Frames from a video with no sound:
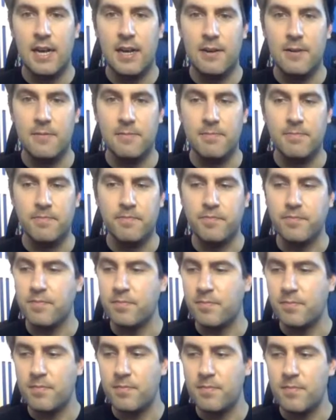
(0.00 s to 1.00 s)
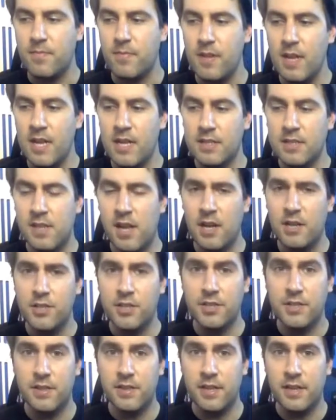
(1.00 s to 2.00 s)
and it's
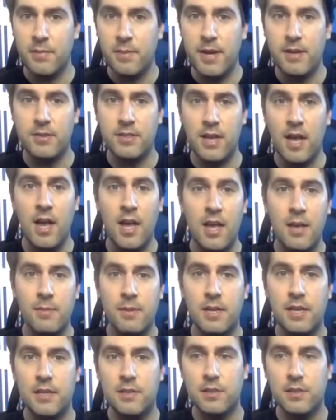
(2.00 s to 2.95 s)
not just a thing about time.